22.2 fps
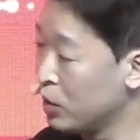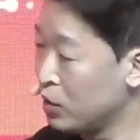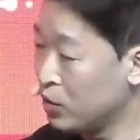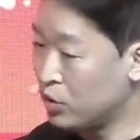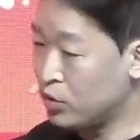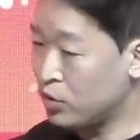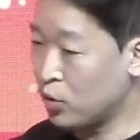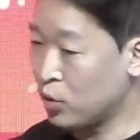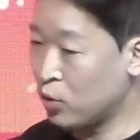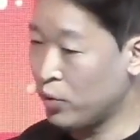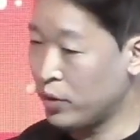
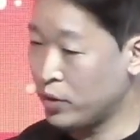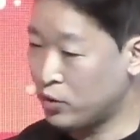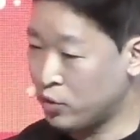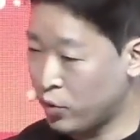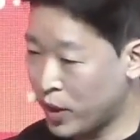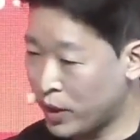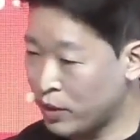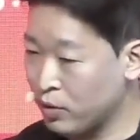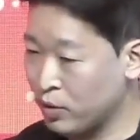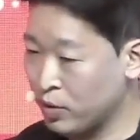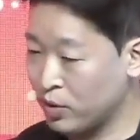So we
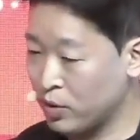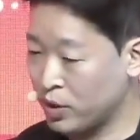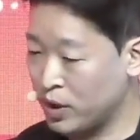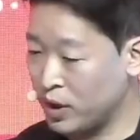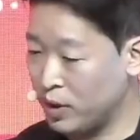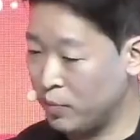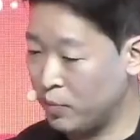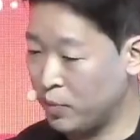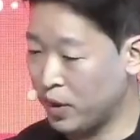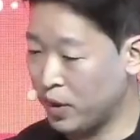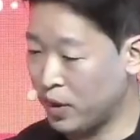try to
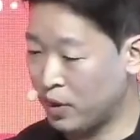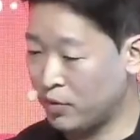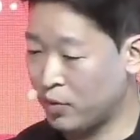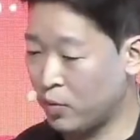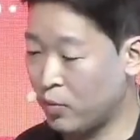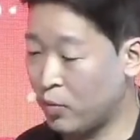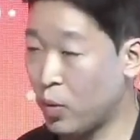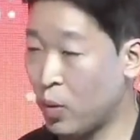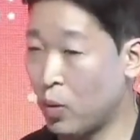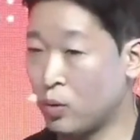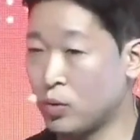keep the
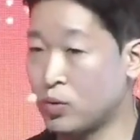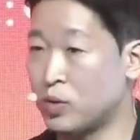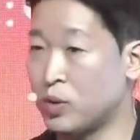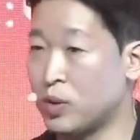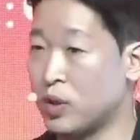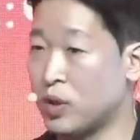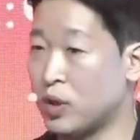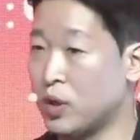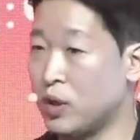roles